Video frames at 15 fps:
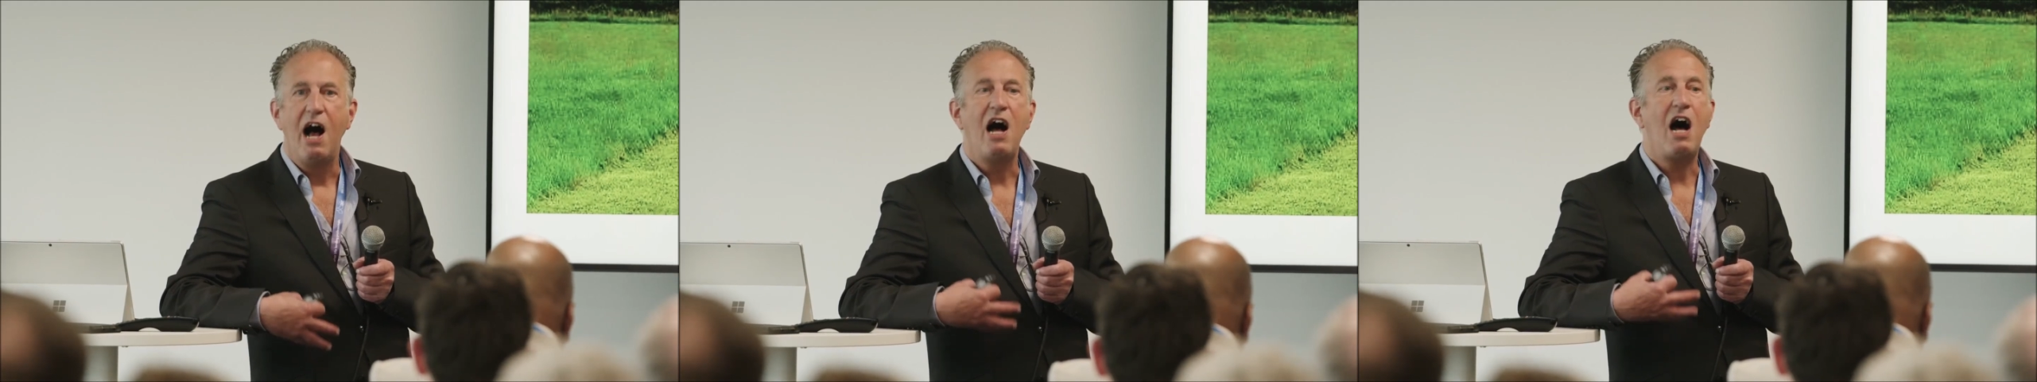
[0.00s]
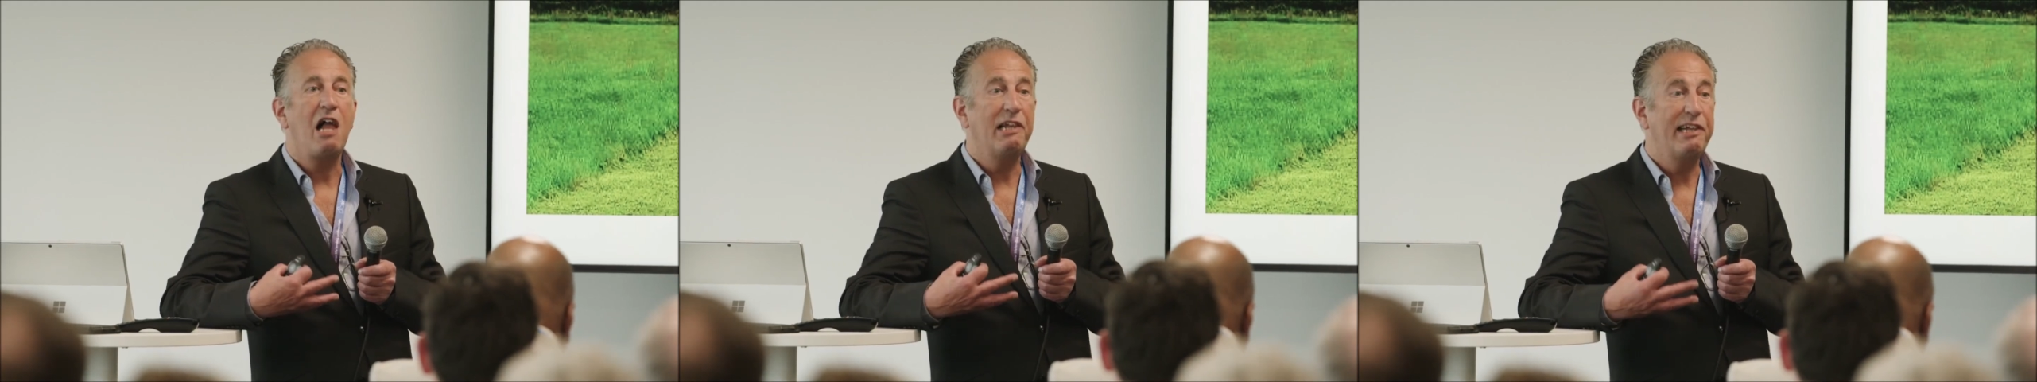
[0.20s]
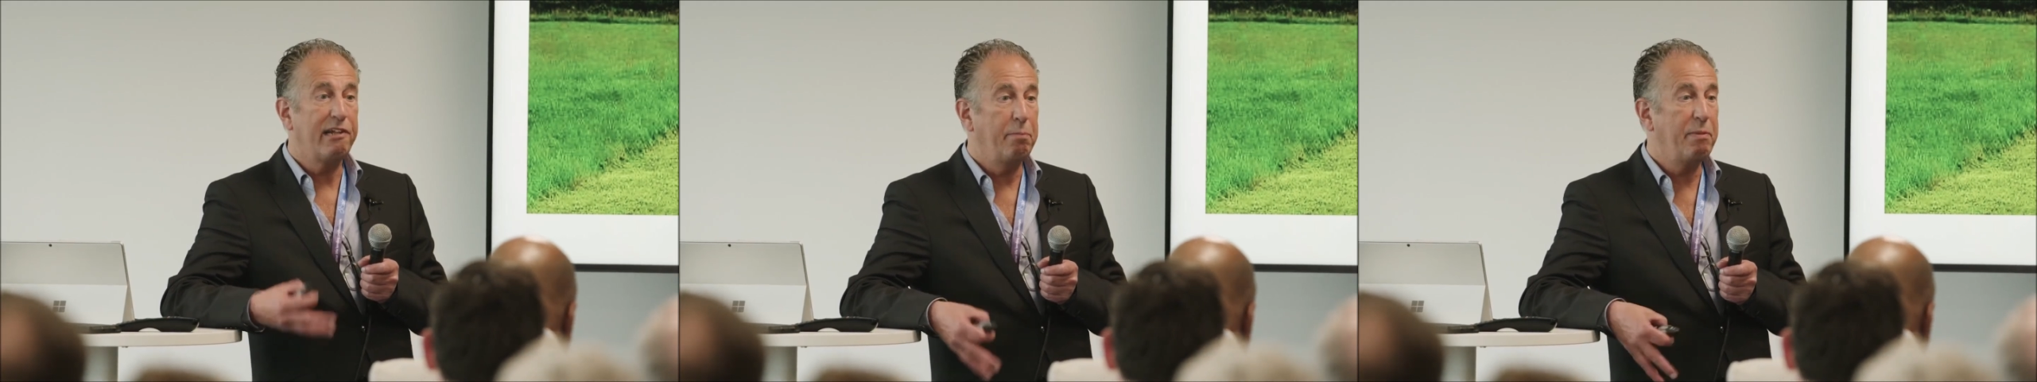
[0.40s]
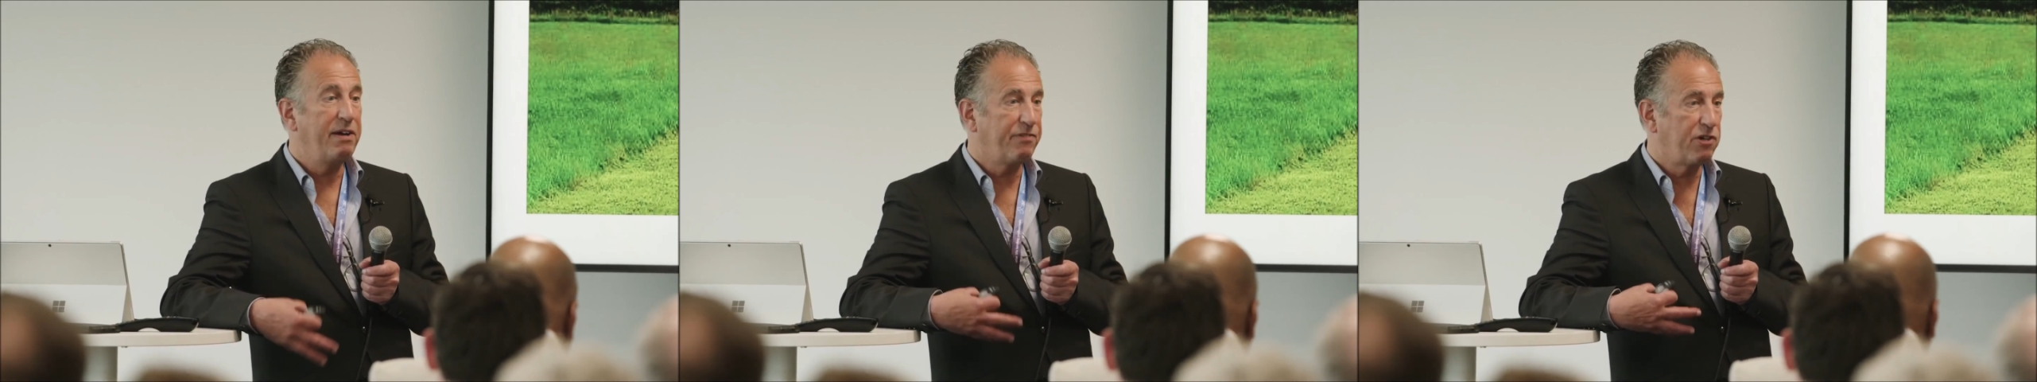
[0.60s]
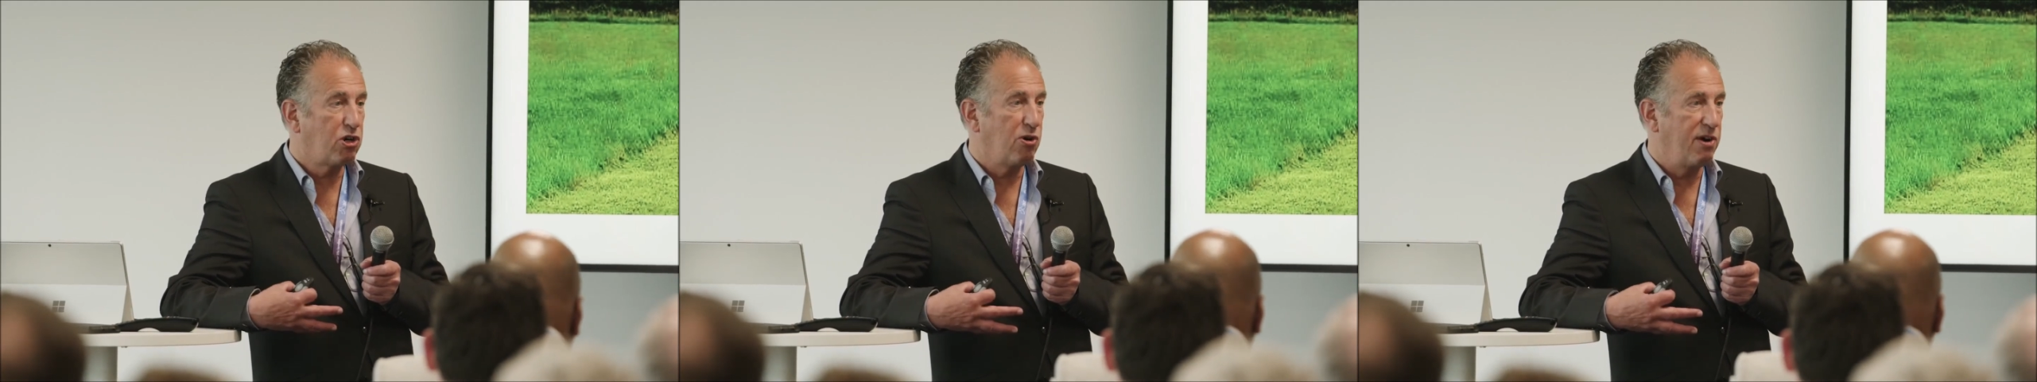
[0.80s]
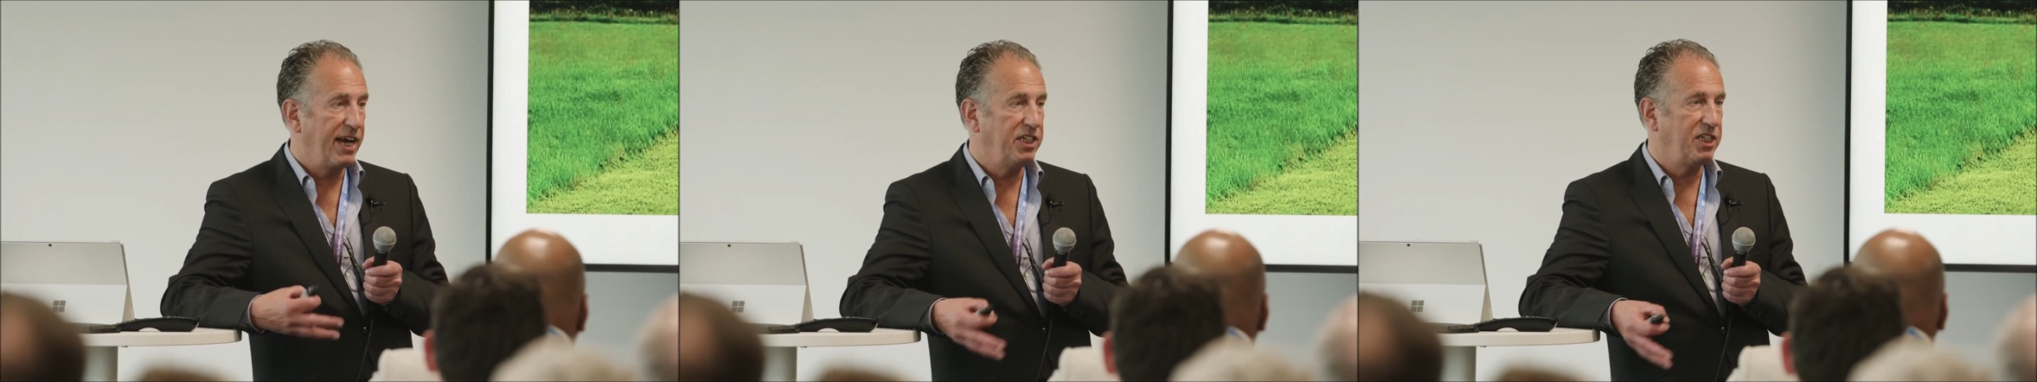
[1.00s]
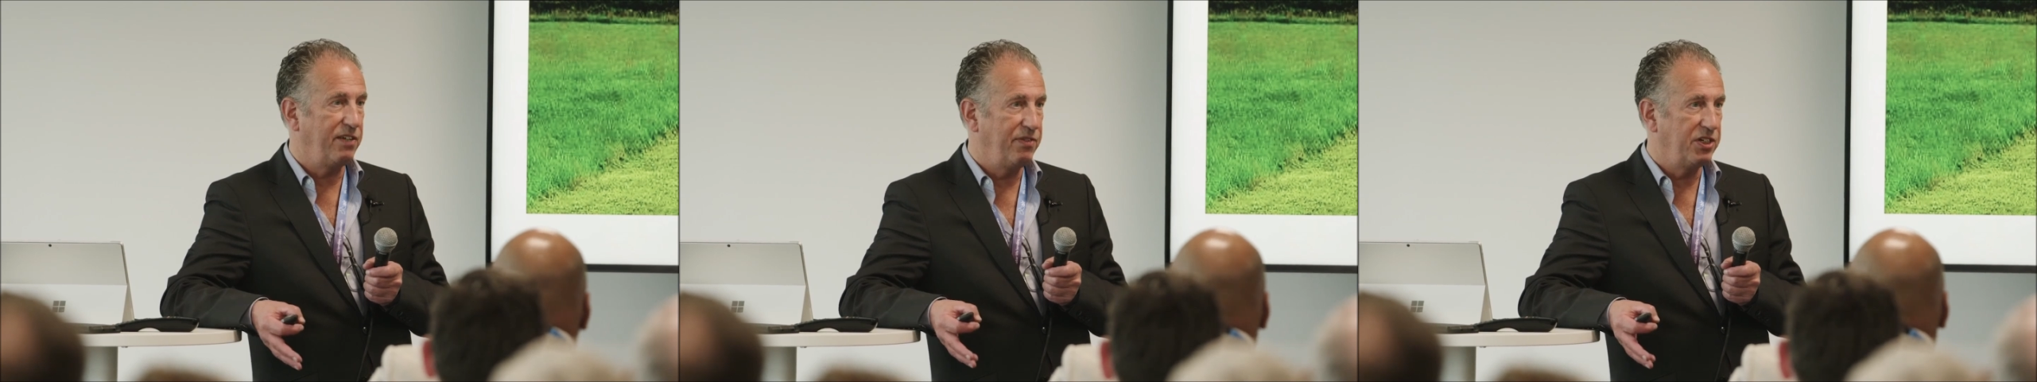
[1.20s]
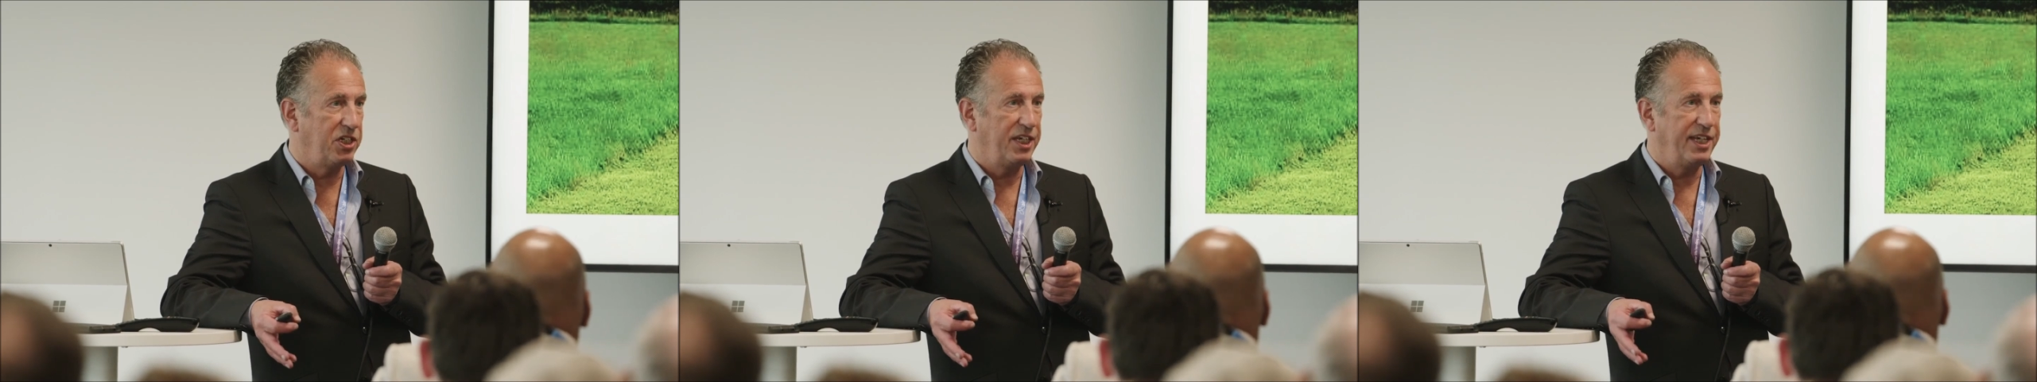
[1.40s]
A little bit of
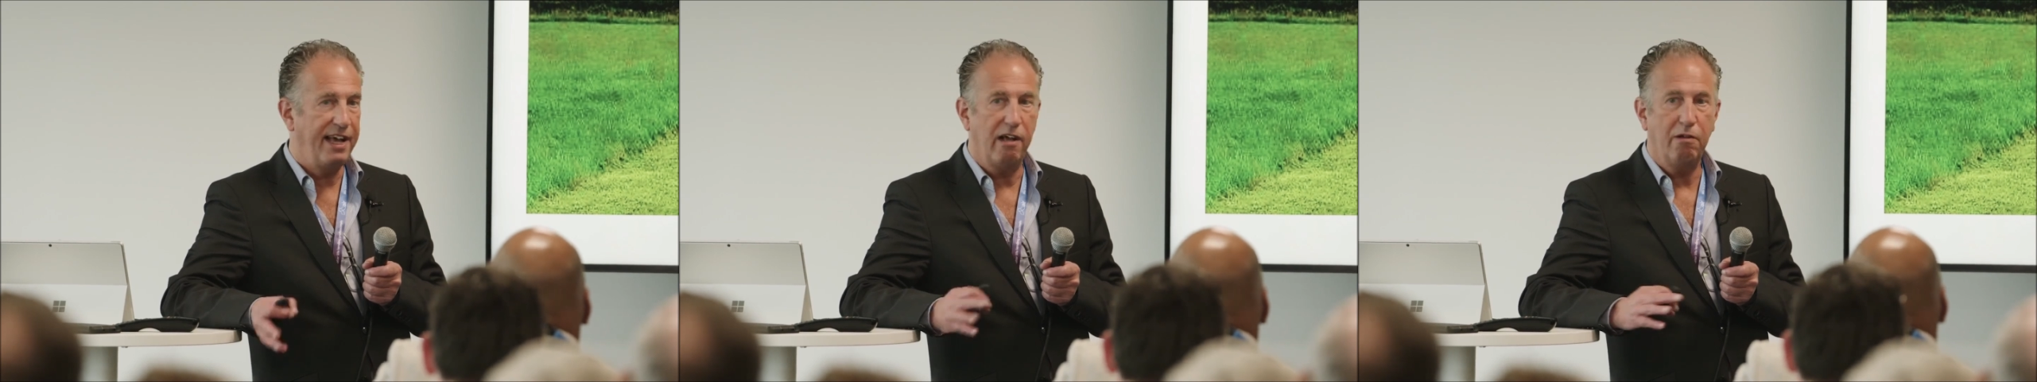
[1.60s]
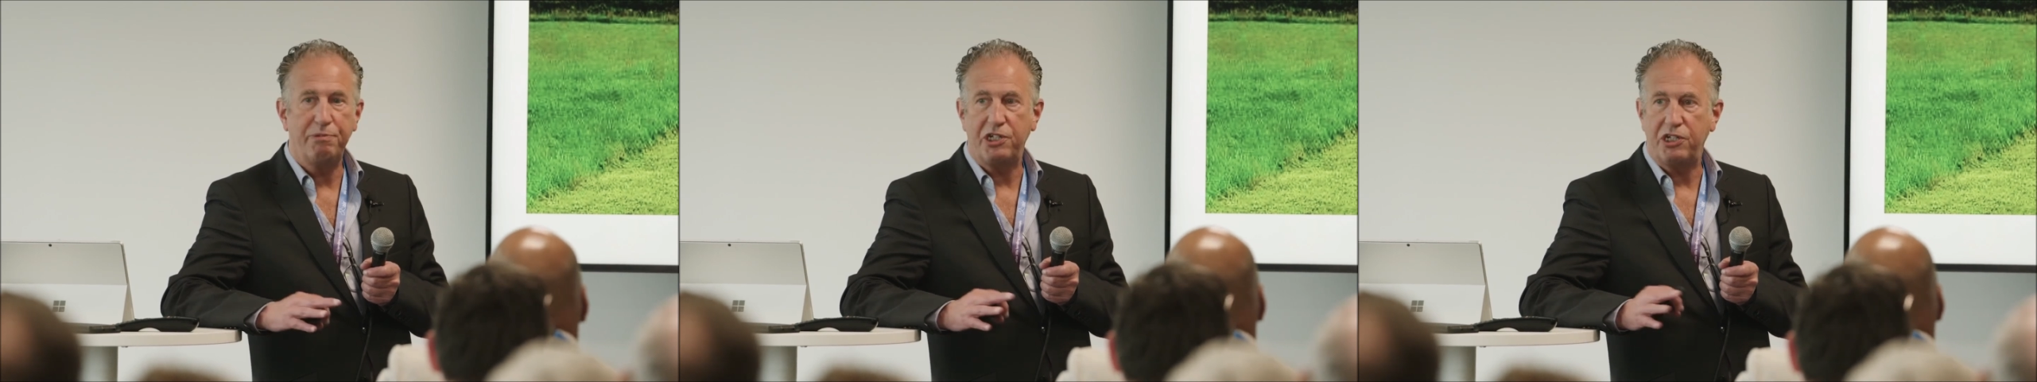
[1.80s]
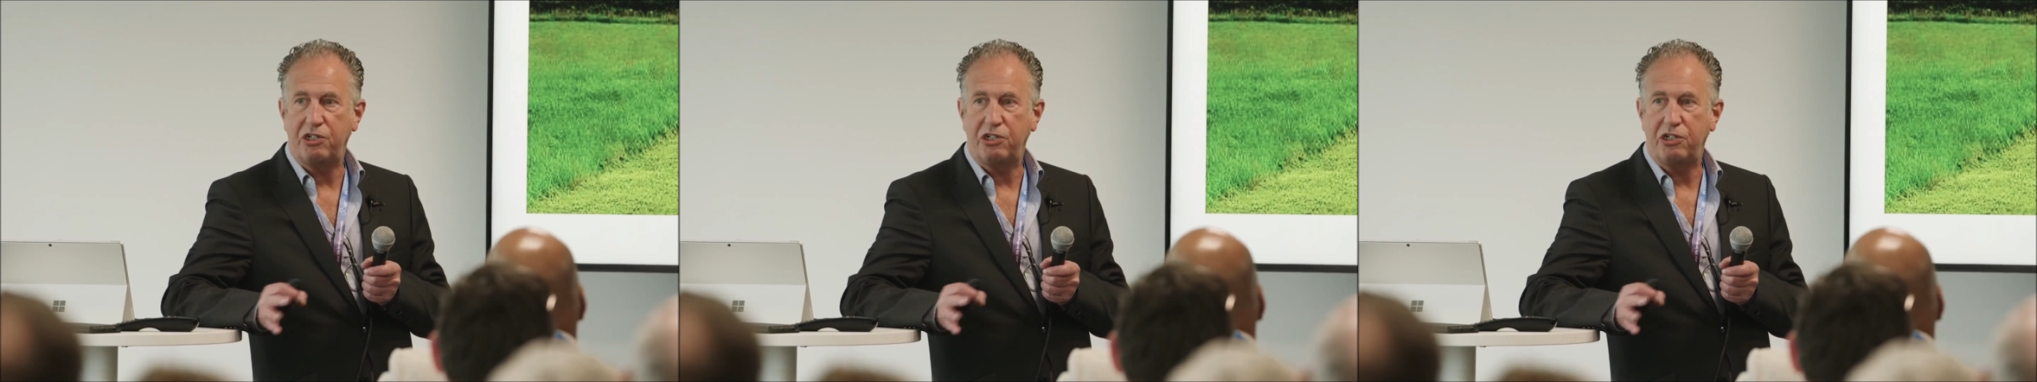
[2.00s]
creativity helps us